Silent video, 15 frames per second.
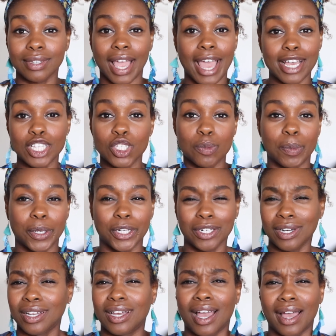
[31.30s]

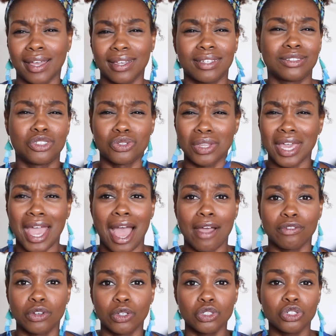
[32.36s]
expert. Do they
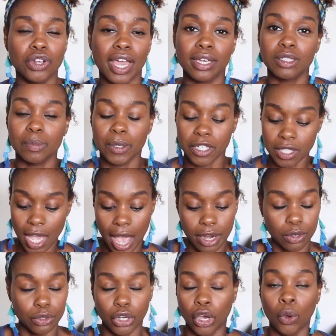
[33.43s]
have grocery experts? I
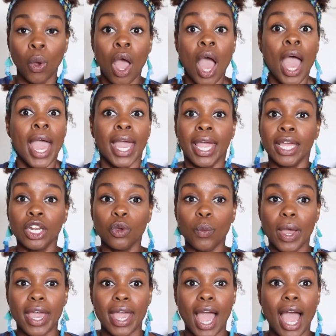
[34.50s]
don't know.
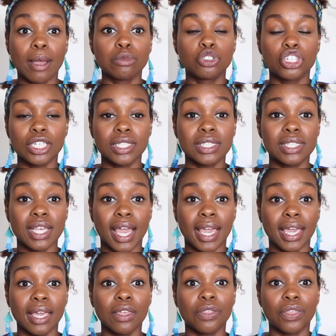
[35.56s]
Anyway, I'm just
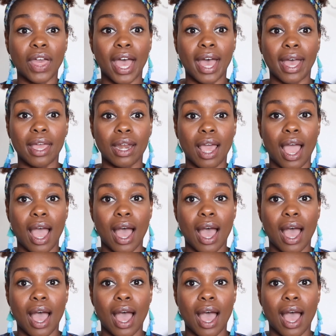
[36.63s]
saying that